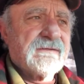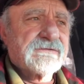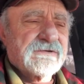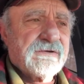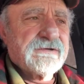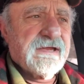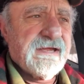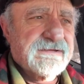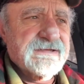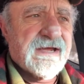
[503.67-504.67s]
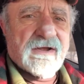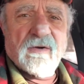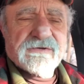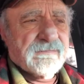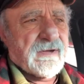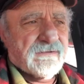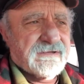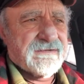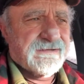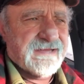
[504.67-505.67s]
It was a good day. It's not always
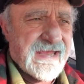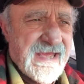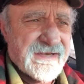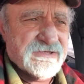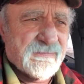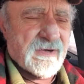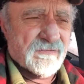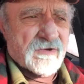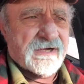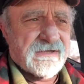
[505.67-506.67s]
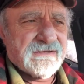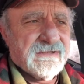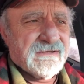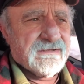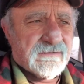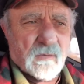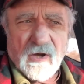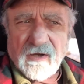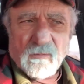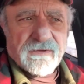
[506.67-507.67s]
about getting the cat. It's about running,
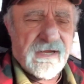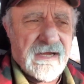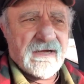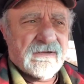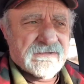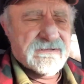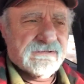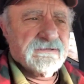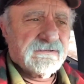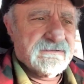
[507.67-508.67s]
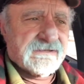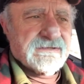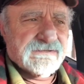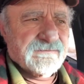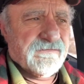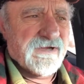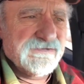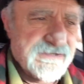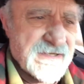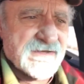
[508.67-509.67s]
working with the hounds, getting some
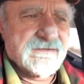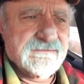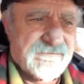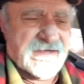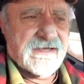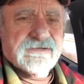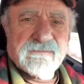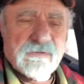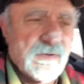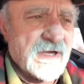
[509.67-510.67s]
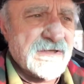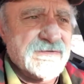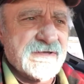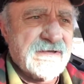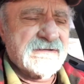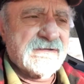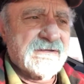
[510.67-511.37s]
fresh air, finding some new country,